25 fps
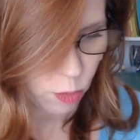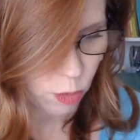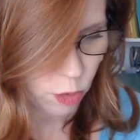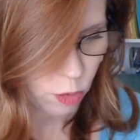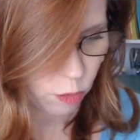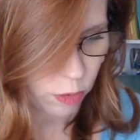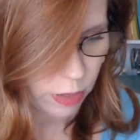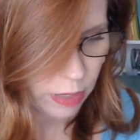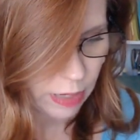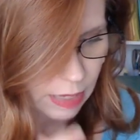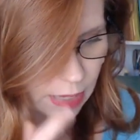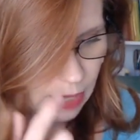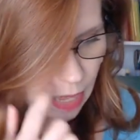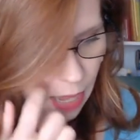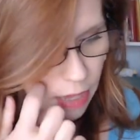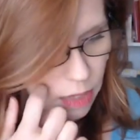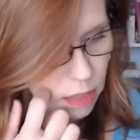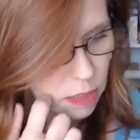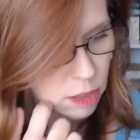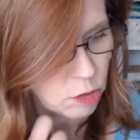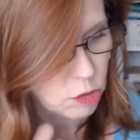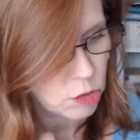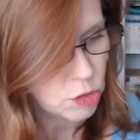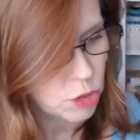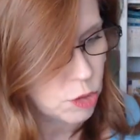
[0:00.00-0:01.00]
going to get
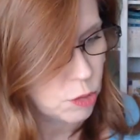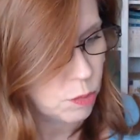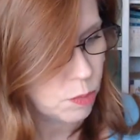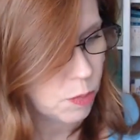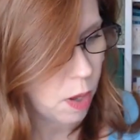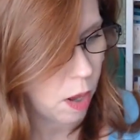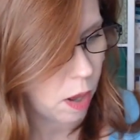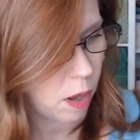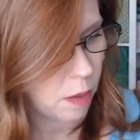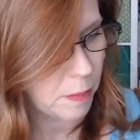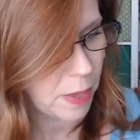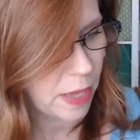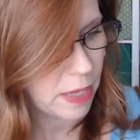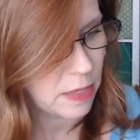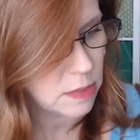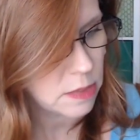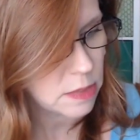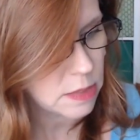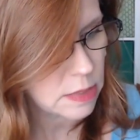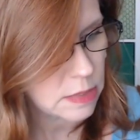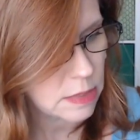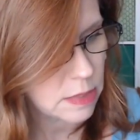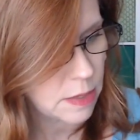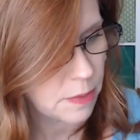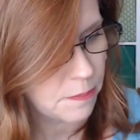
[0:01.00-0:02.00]
YouTube
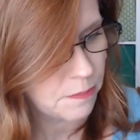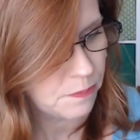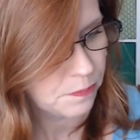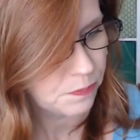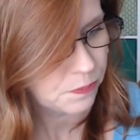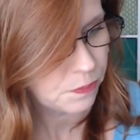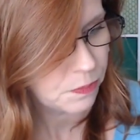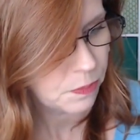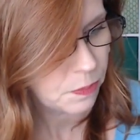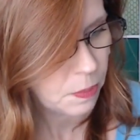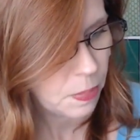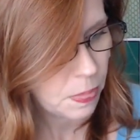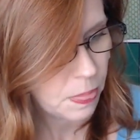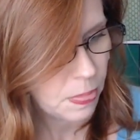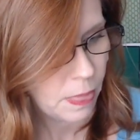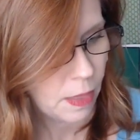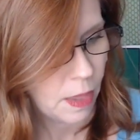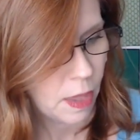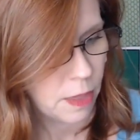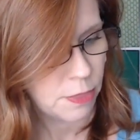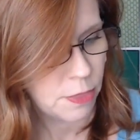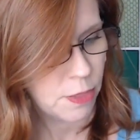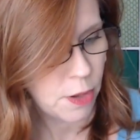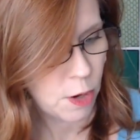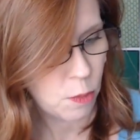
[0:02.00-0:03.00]
comments.
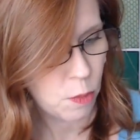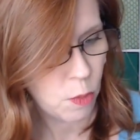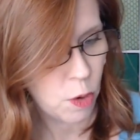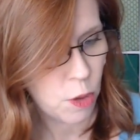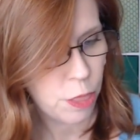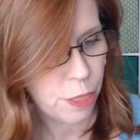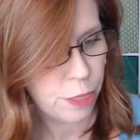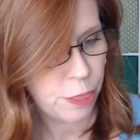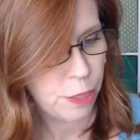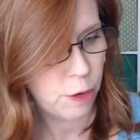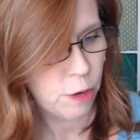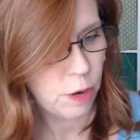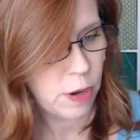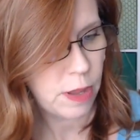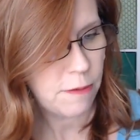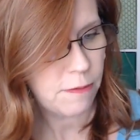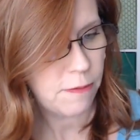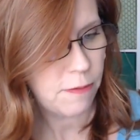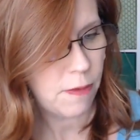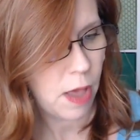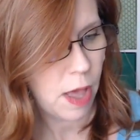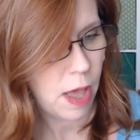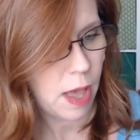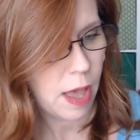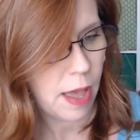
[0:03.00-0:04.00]
There were
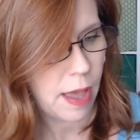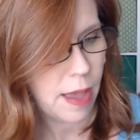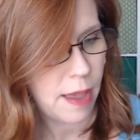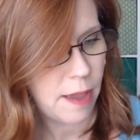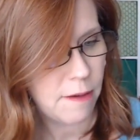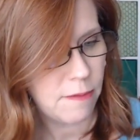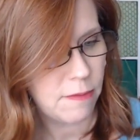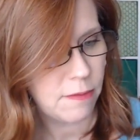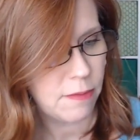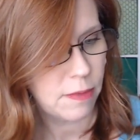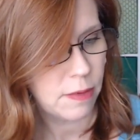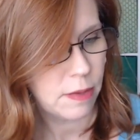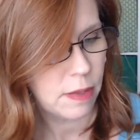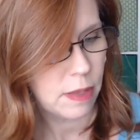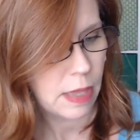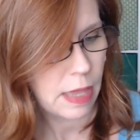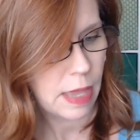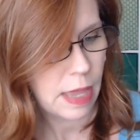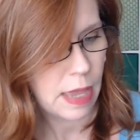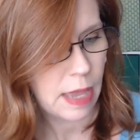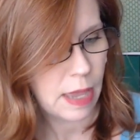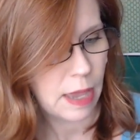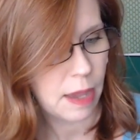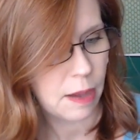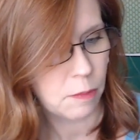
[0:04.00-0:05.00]
thirty-five,
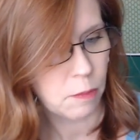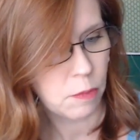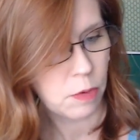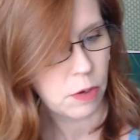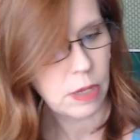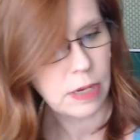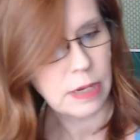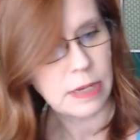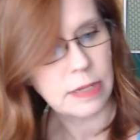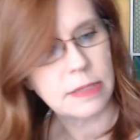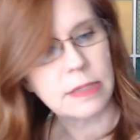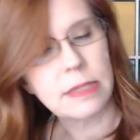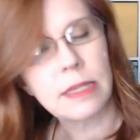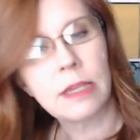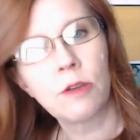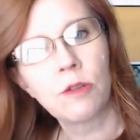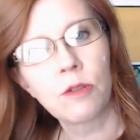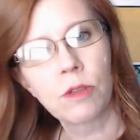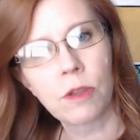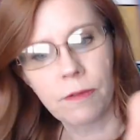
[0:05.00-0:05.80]
and we're going to see who the